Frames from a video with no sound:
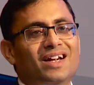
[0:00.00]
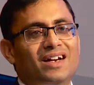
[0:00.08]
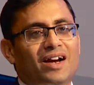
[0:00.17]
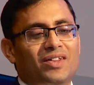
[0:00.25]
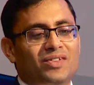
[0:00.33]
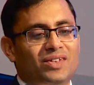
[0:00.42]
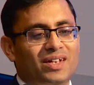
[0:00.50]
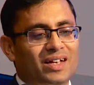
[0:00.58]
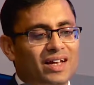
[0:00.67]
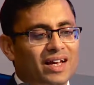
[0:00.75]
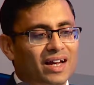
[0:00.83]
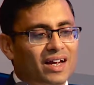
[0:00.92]
That is
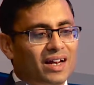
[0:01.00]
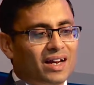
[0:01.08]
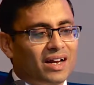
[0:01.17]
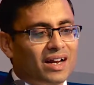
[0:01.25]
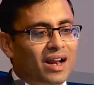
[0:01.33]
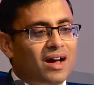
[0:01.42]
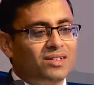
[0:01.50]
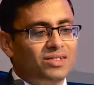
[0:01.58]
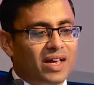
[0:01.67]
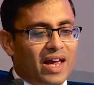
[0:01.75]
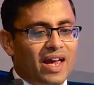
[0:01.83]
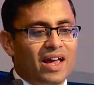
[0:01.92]
class
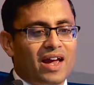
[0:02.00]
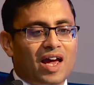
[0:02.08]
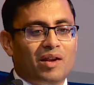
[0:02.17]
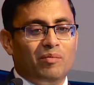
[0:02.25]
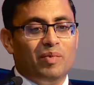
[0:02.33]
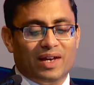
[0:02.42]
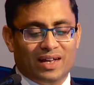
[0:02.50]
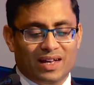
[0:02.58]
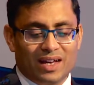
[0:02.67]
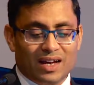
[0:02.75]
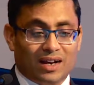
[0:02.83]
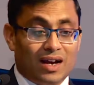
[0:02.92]
A and B.
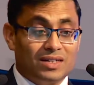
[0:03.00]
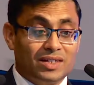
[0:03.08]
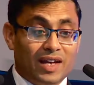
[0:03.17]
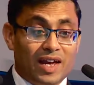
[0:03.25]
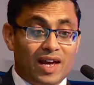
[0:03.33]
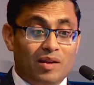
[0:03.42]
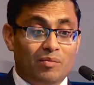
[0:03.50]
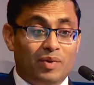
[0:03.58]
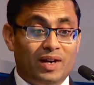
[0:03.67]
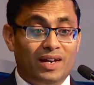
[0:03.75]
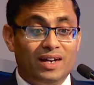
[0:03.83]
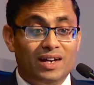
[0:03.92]
Class A and
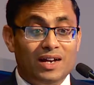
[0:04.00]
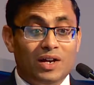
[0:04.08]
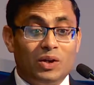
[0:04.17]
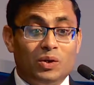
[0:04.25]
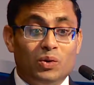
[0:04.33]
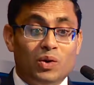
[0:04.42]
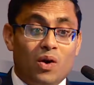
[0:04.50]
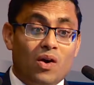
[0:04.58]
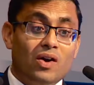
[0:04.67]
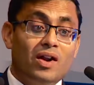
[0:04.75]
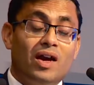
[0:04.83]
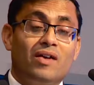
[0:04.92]
B do
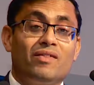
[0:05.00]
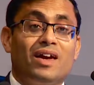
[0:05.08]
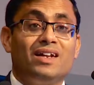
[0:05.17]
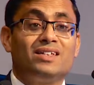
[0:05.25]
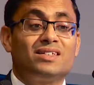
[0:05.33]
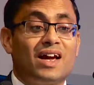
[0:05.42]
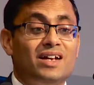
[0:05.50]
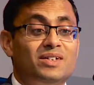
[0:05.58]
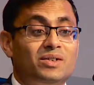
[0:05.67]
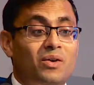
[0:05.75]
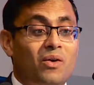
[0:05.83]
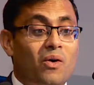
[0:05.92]
not have any
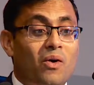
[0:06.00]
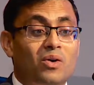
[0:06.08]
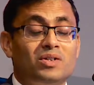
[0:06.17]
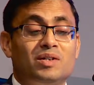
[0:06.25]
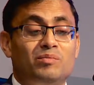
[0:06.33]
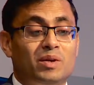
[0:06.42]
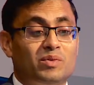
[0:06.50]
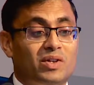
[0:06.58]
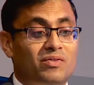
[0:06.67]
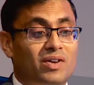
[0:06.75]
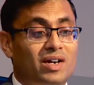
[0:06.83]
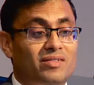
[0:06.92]
signs or symptoms
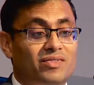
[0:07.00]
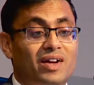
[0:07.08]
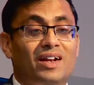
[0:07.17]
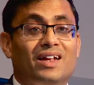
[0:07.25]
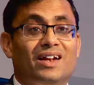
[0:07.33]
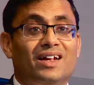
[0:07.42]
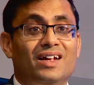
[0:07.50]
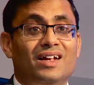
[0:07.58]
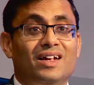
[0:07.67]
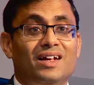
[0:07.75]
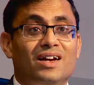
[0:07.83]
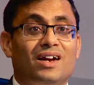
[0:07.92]
of heart failure.
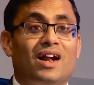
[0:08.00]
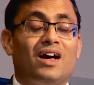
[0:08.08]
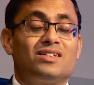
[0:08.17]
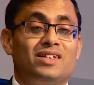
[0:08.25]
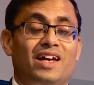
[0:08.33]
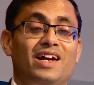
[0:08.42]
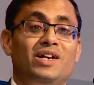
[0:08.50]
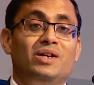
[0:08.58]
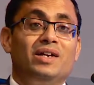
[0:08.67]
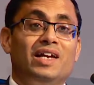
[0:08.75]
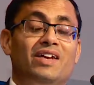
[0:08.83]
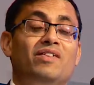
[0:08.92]
Class A
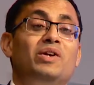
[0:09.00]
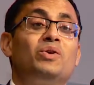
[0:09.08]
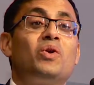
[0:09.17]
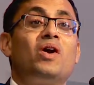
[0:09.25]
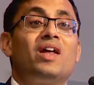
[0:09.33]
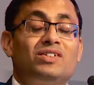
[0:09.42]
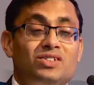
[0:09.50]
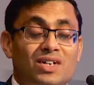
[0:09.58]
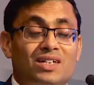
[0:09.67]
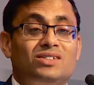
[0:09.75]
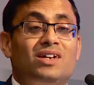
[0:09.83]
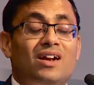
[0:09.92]
even do not have a
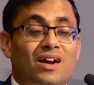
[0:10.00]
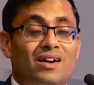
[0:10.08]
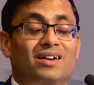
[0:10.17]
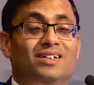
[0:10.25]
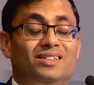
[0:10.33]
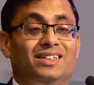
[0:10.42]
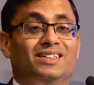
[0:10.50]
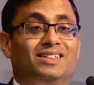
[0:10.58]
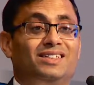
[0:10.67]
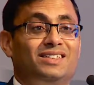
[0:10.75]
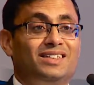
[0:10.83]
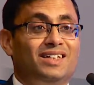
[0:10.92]
structural heart
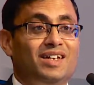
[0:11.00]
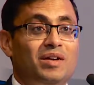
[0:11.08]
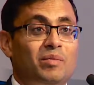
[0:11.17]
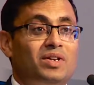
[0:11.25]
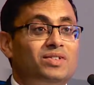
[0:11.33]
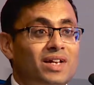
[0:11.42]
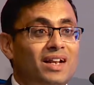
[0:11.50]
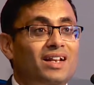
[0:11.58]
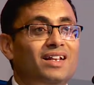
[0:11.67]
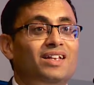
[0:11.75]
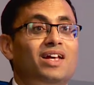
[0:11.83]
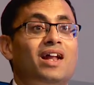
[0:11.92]
disease, but still
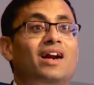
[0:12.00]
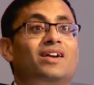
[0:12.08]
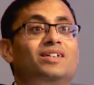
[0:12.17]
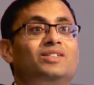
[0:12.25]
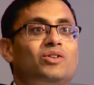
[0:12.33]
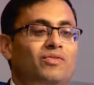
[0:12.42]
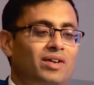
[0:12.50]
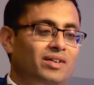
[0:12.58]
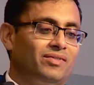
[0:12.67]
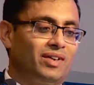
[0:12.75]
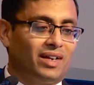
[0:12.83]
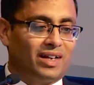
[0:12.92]
they are at risk of
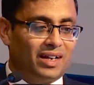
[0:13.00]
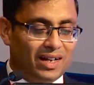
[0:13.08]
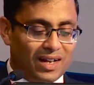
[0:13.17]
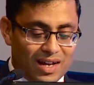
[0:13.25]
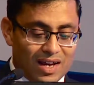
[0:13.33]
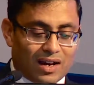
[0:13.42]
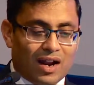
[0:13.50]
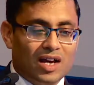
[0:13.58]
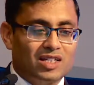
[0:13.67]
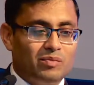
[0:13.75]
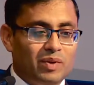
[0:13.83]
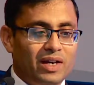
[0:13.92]
heart failure.
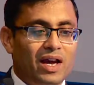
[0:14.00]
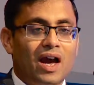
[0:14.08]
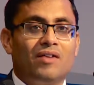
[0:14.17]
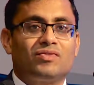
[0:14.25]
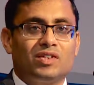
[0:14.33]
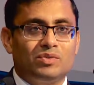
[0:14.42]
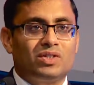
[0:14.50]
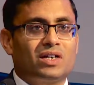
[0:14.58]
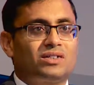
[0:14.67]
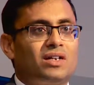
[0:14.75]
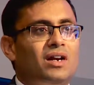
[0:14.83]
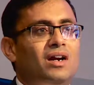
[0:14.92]
Class B have some
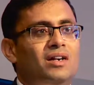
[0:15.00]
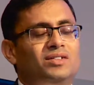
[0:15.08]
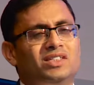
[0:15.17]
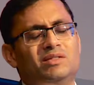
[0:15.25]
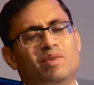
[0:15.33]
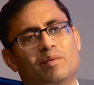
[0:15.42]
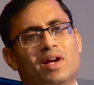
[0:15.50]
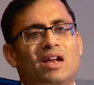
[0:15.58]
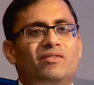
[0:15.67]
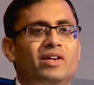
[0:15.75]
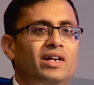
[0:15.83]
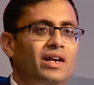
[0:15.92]
structural heart disease, maybe
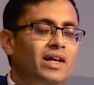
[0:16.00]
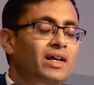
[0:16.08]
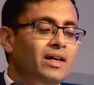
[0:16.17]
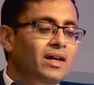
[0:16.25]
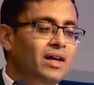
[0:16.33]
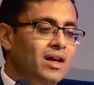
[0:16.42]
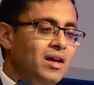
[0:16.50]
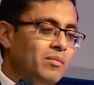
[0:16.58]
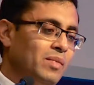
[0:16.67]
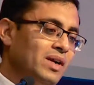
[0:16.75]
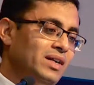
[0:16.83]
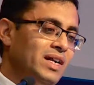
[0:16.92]
LVDD,
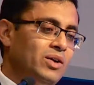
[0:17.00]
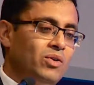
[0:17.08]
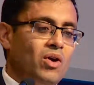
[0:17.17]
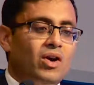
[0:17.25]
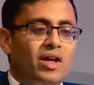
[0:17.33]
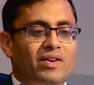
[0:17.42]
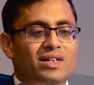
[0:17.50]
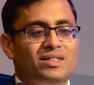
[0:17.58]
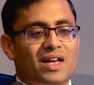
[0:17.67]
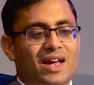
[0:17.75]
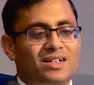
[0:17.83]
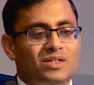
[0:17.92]
but they do not have any
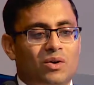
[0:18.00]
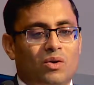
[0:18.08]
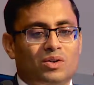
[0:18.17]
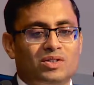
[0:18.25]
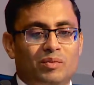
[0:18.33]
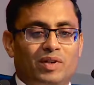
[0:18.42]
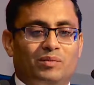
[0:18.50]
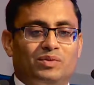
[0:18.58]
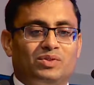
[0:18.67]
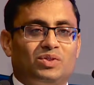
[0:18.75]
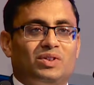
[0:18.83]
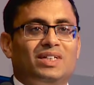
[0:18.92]
signs or
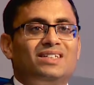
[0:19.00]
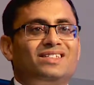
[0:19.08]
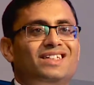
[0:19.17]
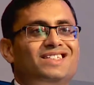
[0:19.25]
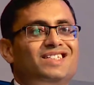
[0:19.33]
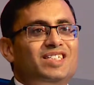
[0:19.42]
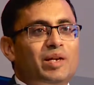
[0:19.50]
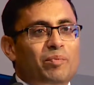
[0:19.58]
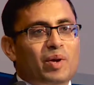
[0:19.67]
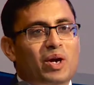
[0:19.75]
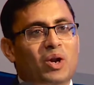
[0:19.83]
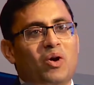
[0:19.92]
symptoms. So this is
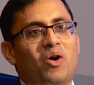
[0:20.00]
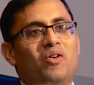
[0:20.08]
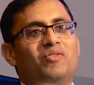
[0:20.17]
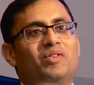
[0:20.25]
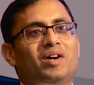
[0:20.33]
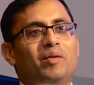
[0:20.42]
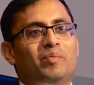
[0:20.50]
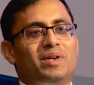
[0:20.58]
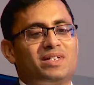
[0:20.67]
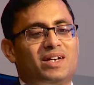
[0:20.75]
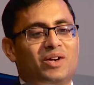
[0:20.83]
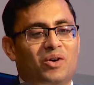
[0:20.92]
typical of a
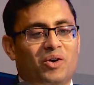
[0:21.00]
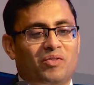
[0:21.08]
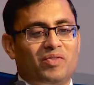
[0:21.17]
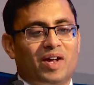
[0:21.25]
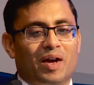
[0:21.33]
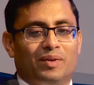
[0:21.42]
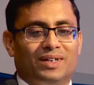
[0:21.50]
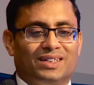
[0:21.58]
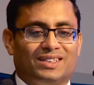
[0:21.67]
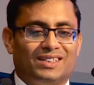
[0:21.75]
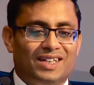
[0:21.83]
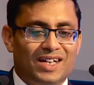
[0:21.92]
patient of
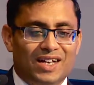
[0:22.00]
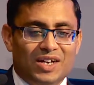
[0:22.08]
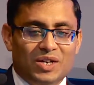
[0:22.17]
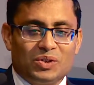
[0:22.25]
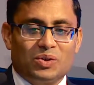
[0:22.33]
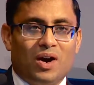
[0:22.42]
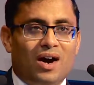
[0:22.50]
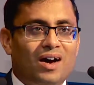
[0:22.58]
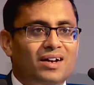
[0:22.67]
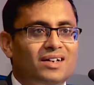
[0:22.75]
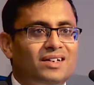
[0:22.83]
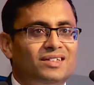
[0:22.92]
diabetes. So
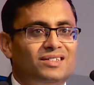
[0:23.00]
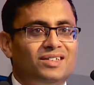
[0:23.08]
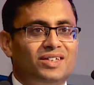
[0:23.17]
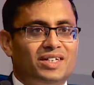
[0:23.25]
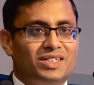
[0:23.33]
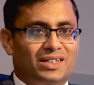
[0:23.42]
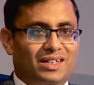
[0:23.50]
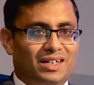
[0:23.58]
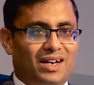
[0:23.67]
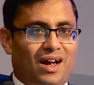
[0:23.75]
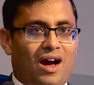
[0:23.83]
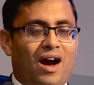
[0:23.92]
our
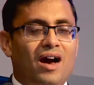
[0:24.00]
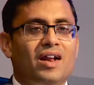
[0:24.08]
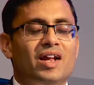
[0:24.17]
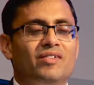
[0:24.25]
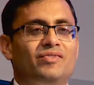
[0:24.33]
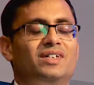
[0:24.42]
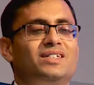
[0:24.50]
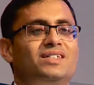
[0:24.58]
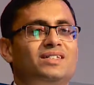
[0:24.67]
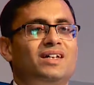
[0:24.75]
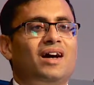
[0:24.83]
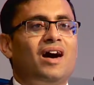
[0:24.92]
concentration, our
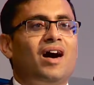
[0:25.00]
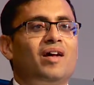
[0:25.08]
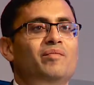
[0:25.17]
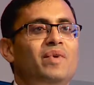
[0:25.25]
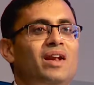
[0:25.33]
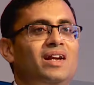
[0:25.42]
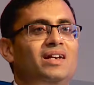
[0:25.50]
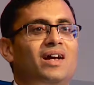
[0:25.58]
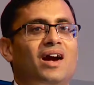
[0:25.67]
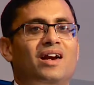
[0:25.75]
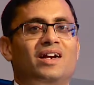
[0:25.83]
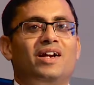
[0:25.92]
efforts are mainly
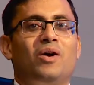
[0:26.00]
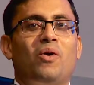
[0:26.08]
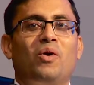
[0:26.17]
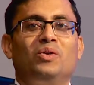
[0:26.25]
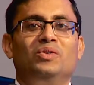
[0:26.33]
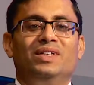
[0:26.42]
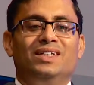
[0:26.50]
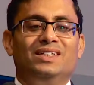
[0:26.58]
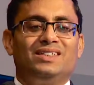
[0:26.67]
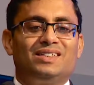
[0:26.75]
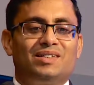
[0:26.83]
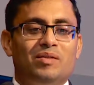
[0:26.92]
targeted on
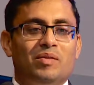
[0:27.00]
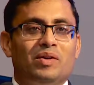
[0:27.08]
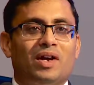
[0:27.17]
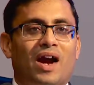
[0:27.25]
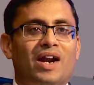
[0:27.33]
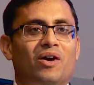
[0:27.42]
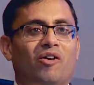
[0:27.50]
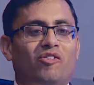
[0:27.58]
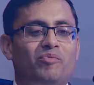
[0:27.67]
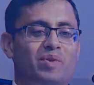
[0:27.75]
these kind of